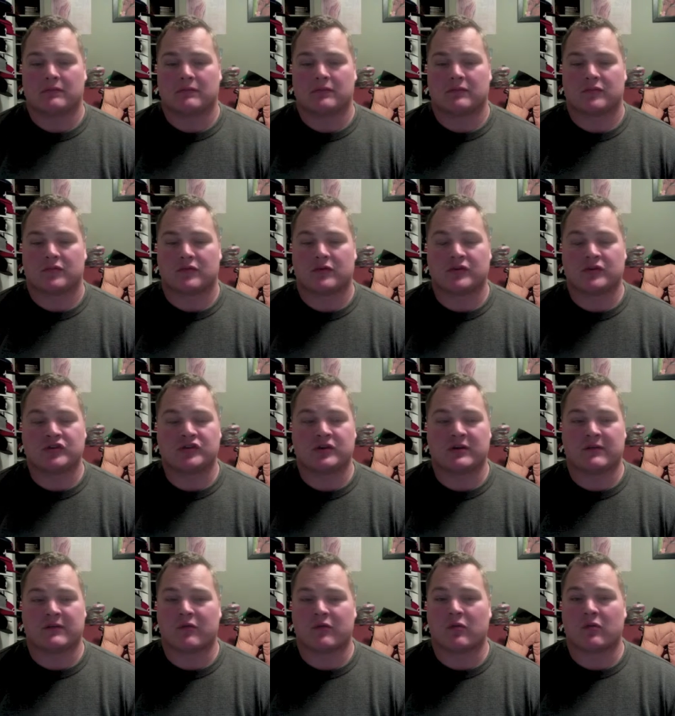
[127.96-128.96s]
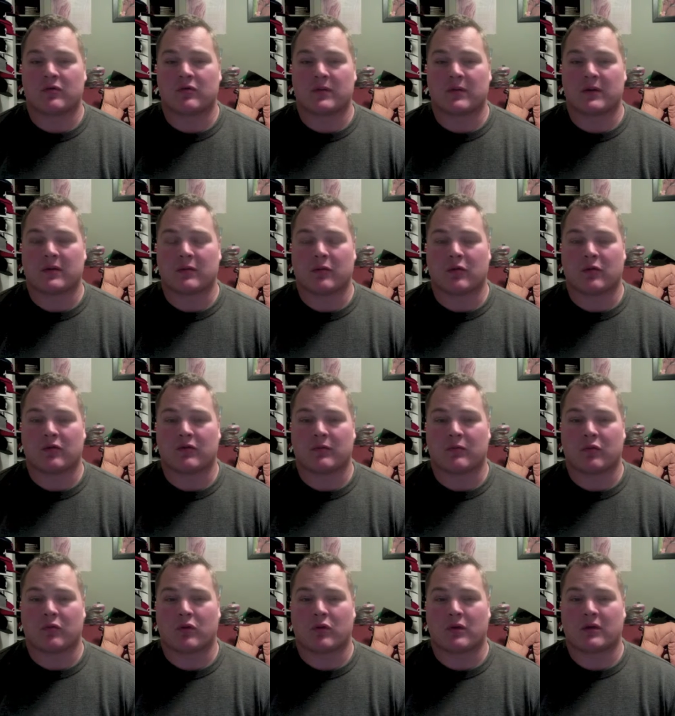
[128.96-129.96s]
Christian, of course, being the most
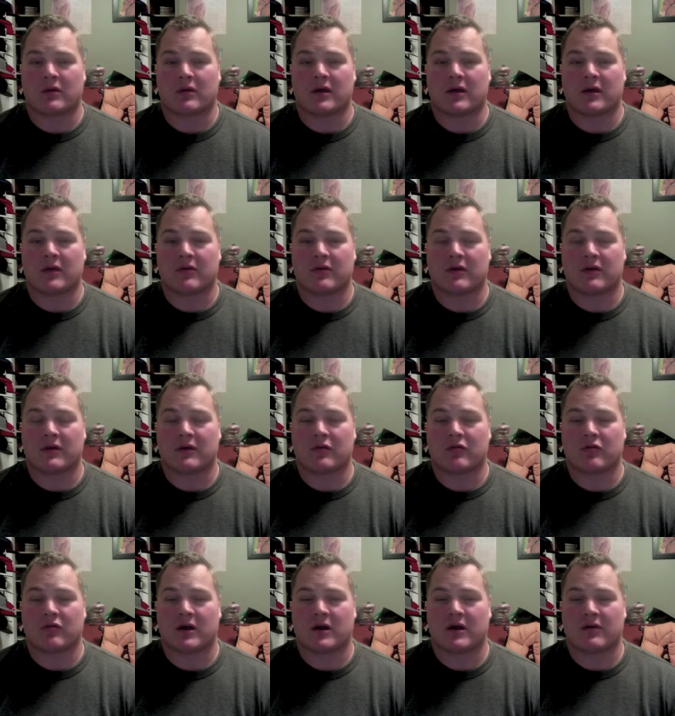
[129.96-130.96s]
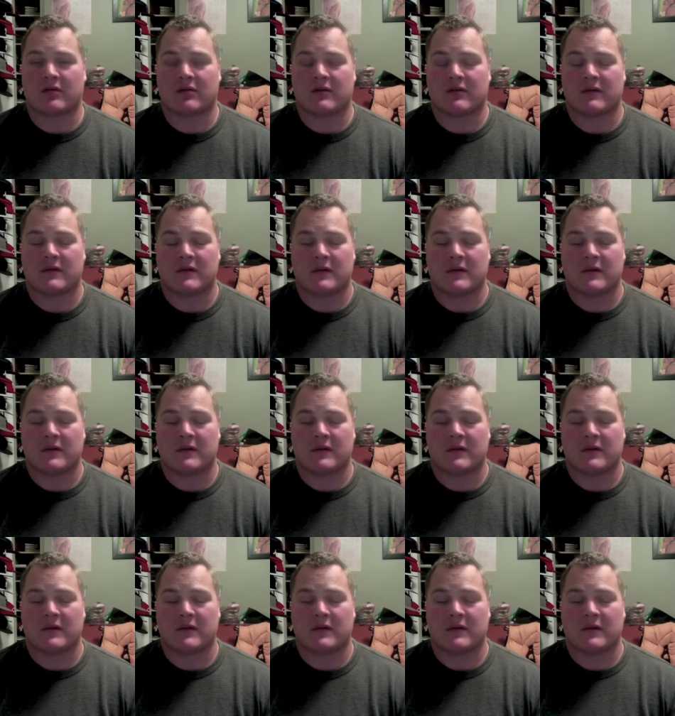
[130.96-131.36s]
important thing, seeking Christ.